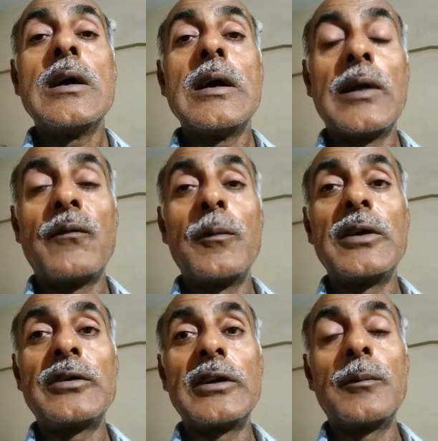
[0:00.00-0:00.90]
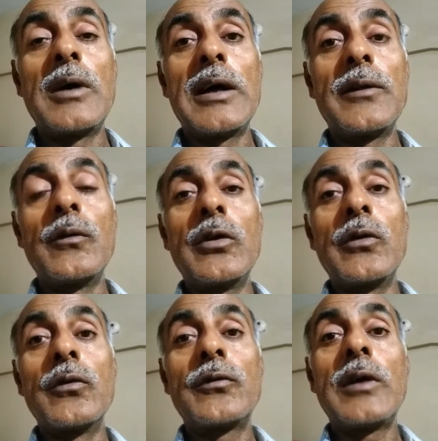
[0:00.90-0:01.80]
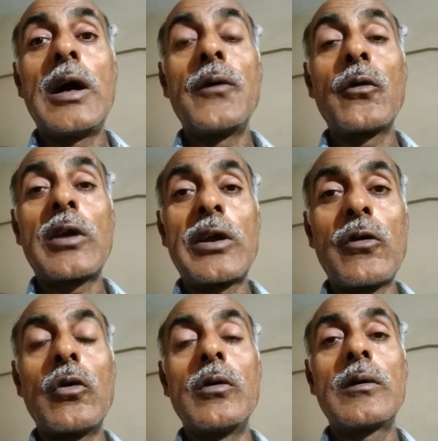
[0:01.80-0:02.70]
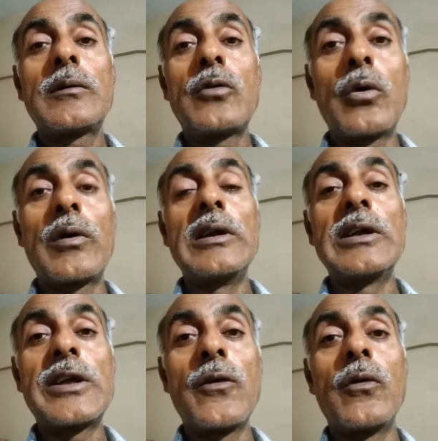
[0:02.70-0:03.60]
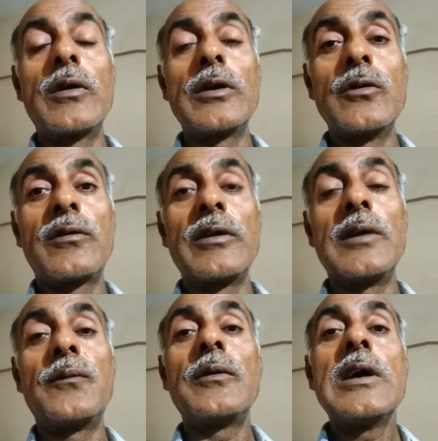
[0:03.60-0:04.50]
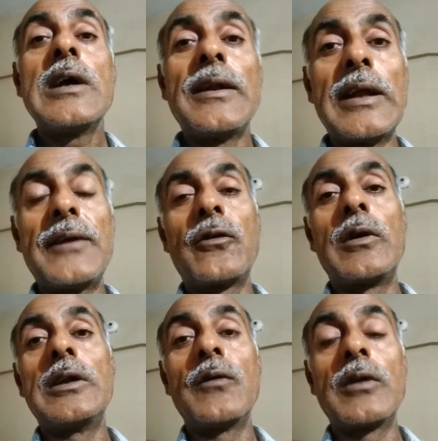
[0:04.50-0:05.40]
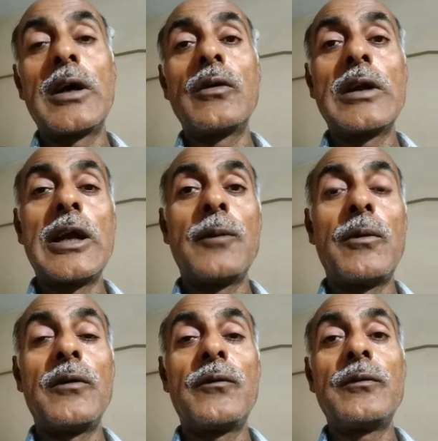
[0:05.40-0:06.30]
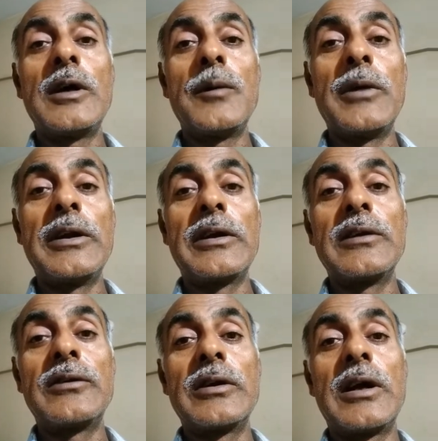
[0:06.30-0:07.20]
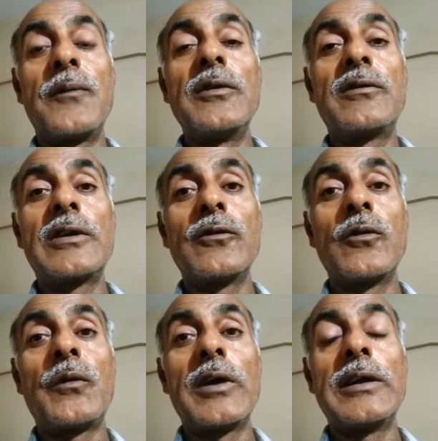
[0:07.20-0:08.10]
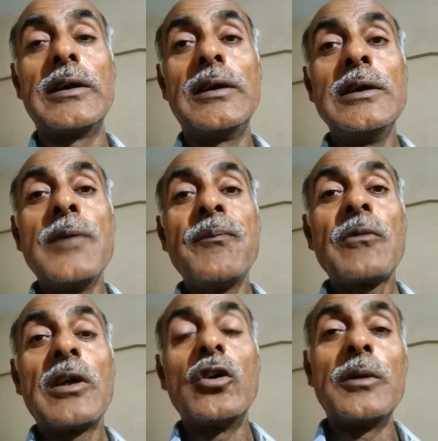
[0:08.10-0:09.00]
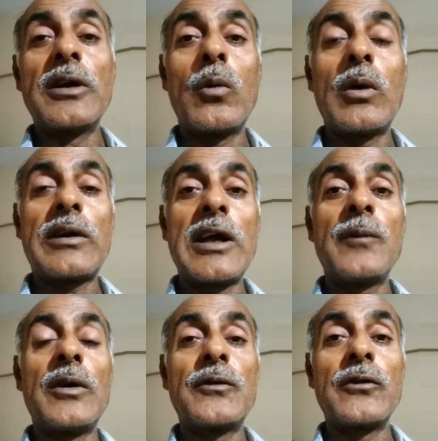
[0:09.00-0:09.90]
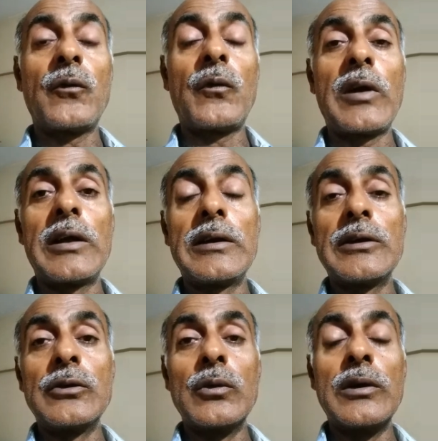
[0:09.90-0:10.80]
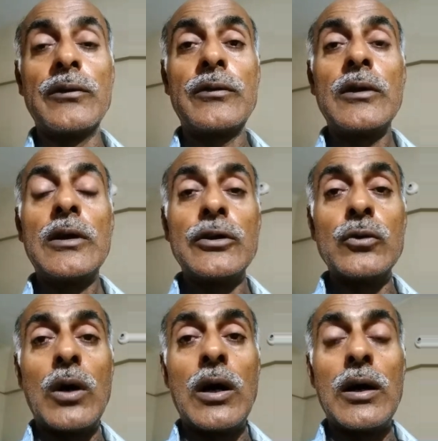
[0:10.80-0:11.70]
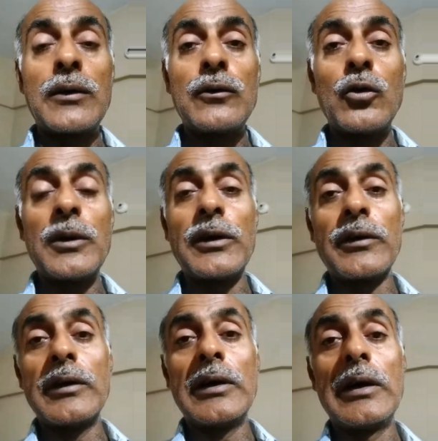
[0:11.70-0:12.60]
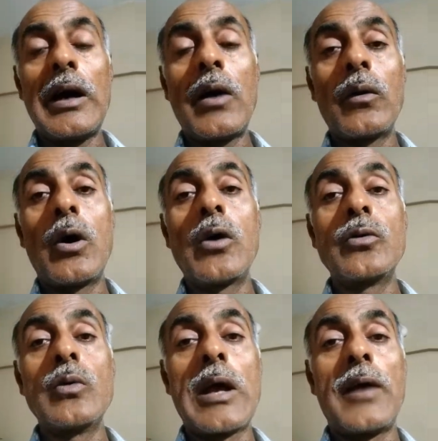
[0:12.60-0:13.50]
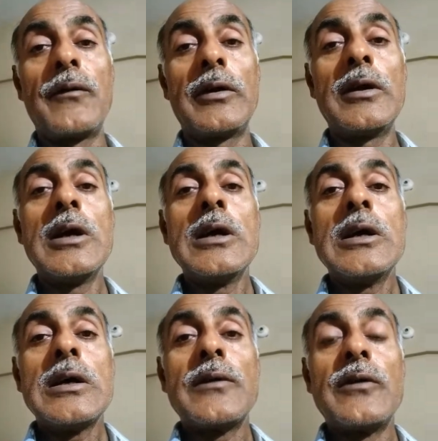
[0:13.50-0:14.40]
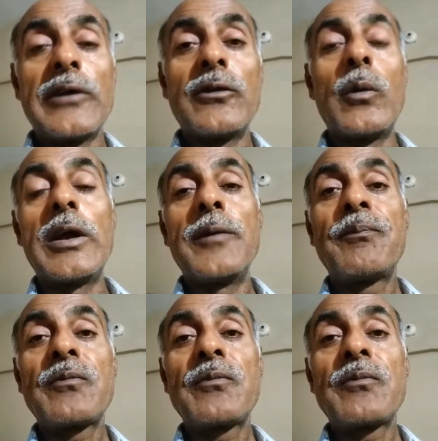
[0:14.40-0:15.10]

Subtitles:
information in my other videos, how to totally cure yourself naturally without the help of medication of this schizophrenia. No matter what type of schizophrenia you are, no matter how long you have it, there's a way.